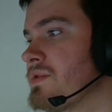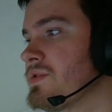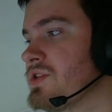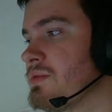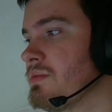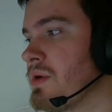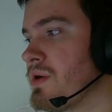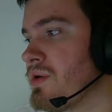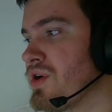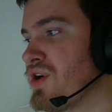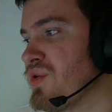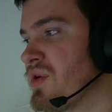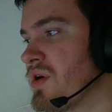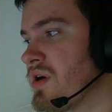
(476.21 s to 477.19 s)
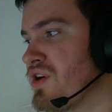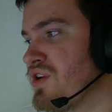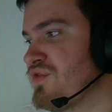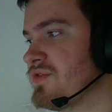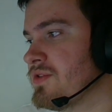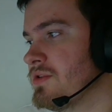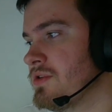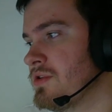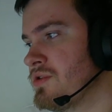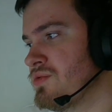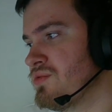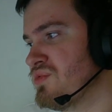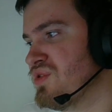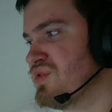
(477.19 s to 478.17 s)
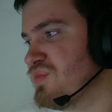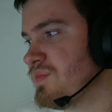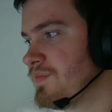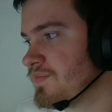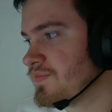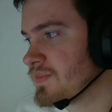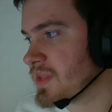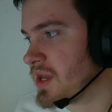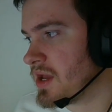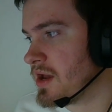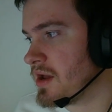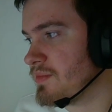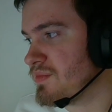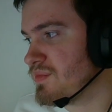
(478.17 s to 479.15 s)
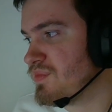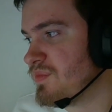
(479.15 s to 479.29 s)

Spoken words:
tomorrow afternoon. Um,